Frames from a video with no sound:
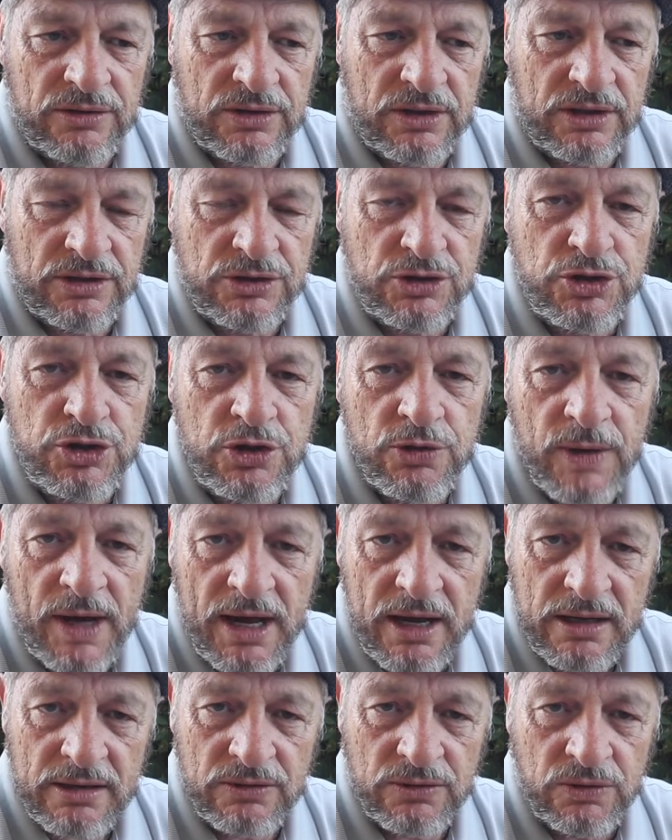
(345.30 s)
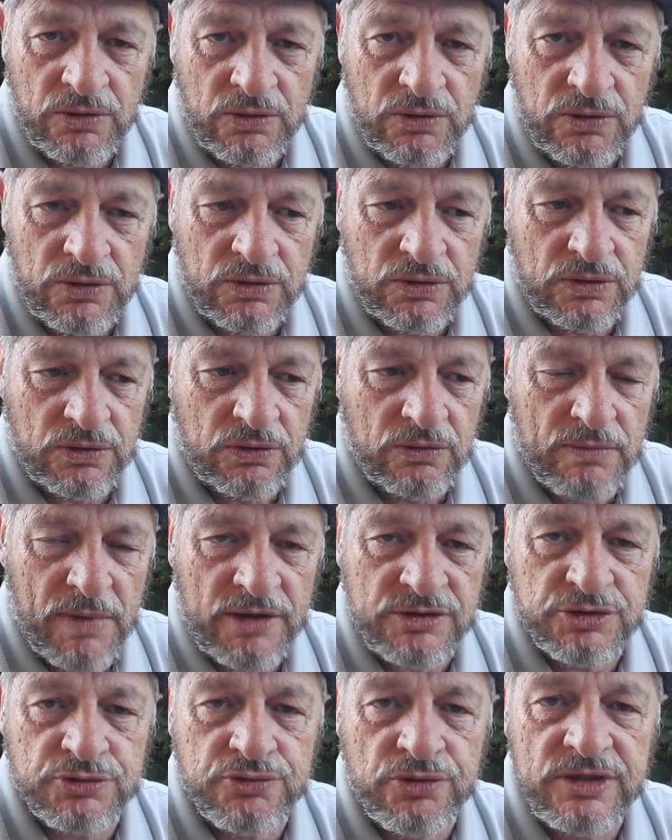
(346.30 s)
newer or
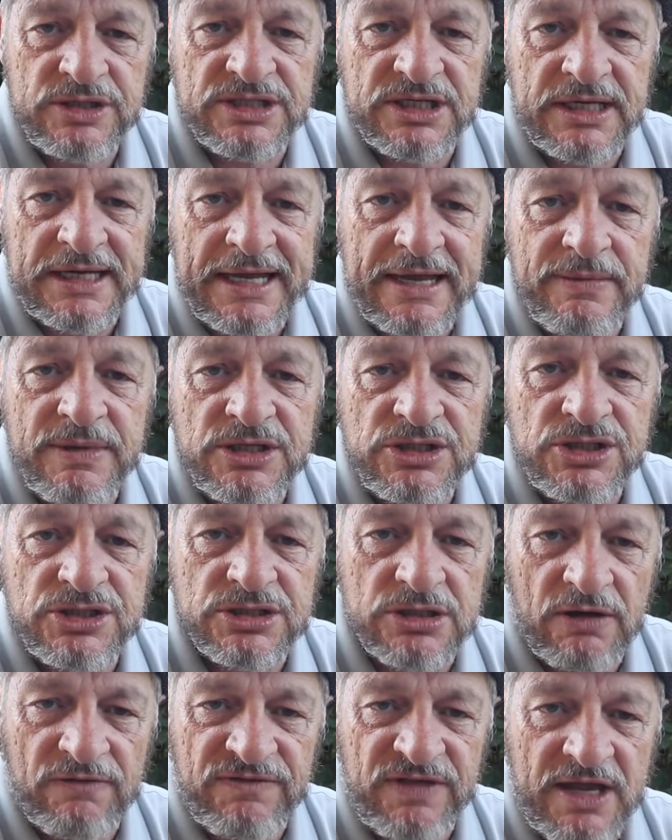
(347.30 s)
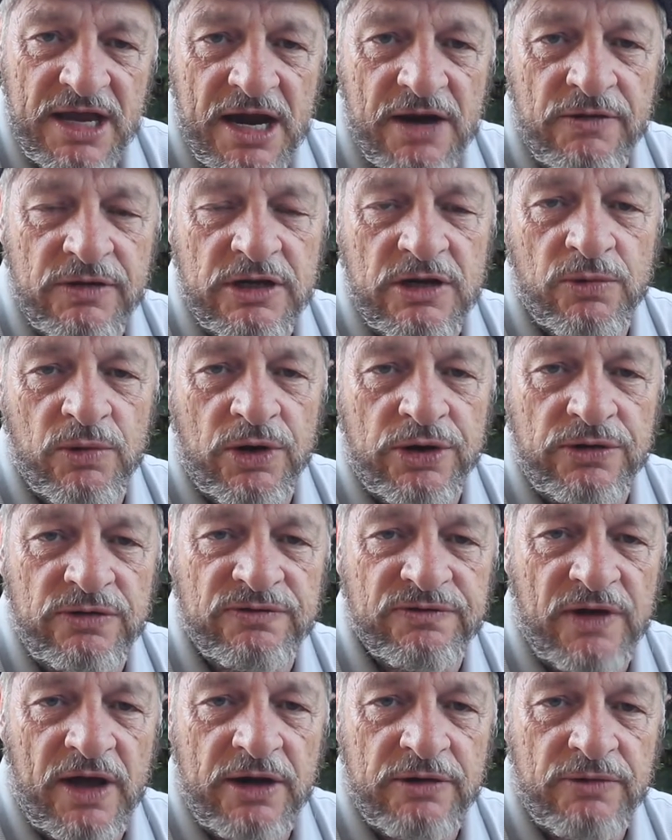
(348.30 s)
most recent images of the area you want to
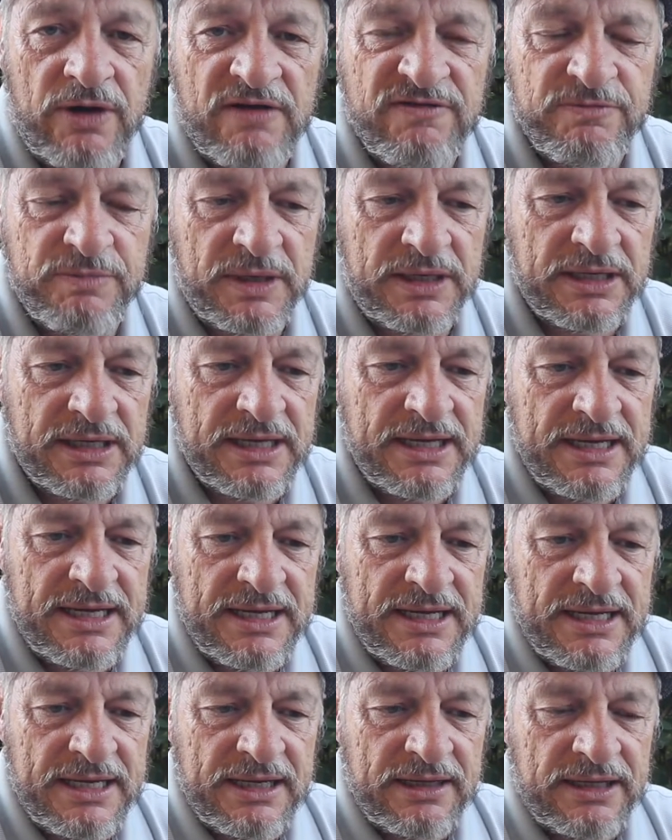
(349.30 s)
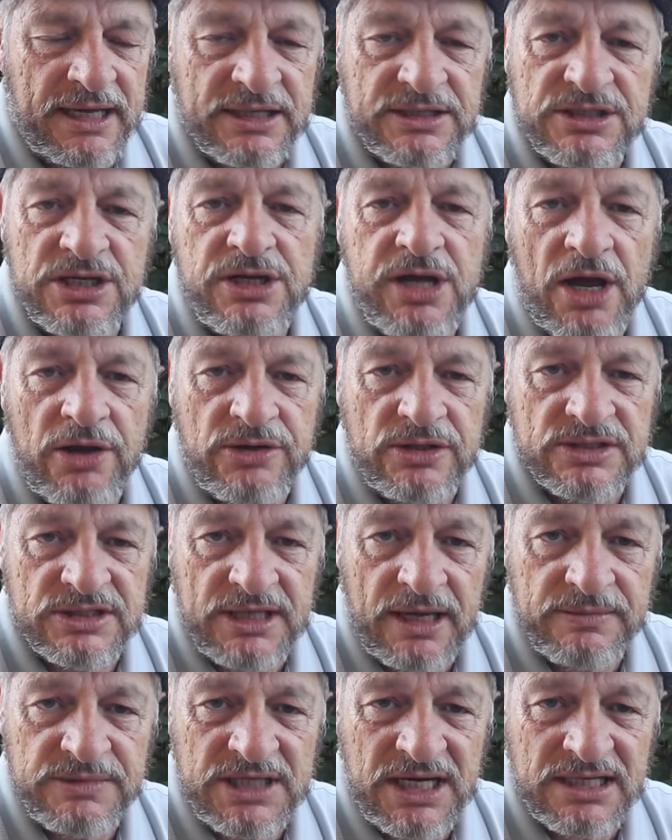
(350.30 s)
photograph, but get to know your
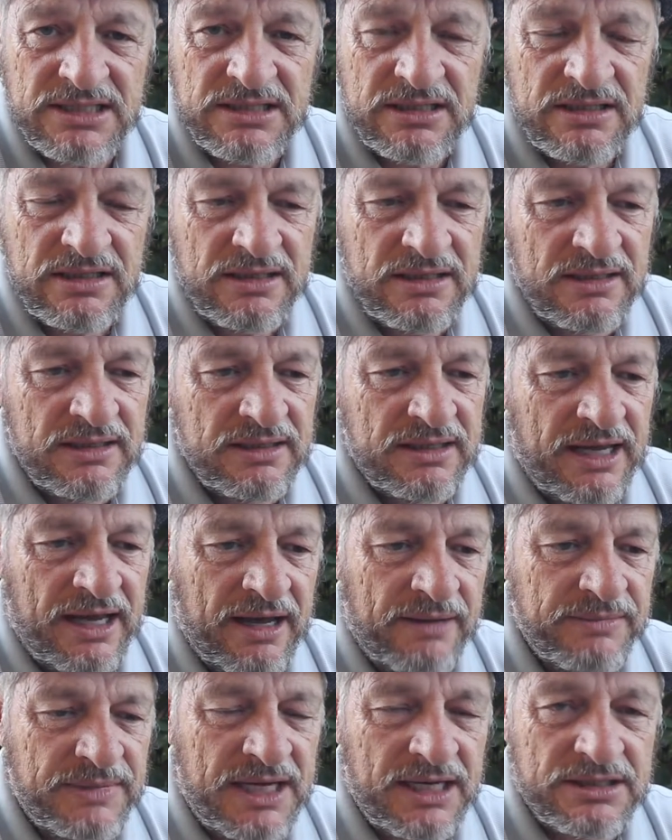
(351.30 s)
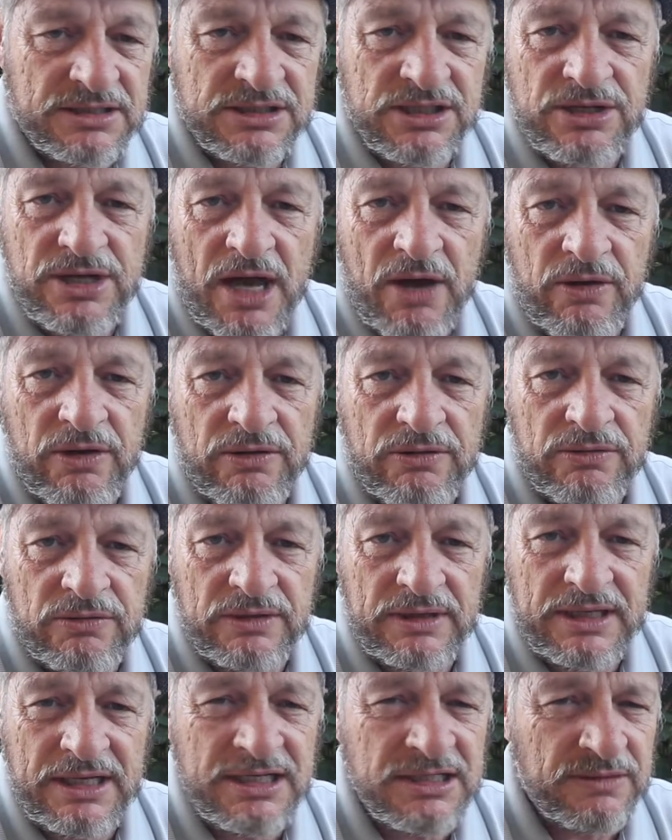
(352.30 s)
subject, get to know it
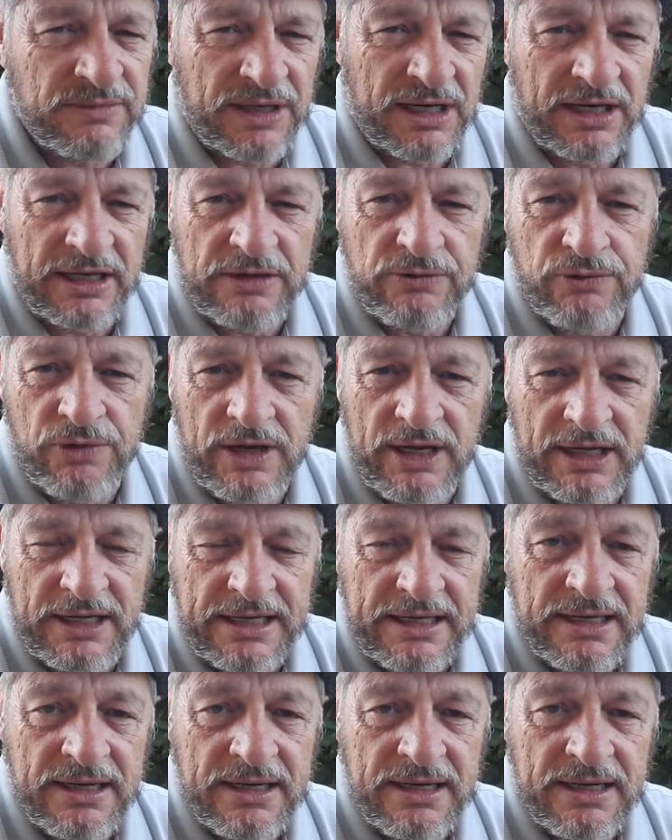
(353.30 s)
intimately, really.